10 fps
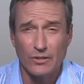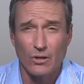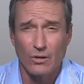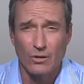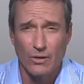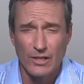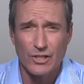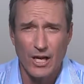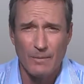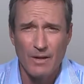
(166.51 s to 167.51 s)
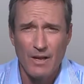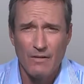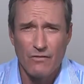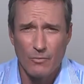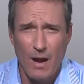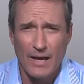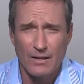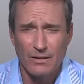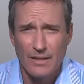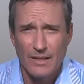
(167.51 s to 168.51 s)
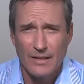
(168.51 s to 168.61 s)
So great job for Michael.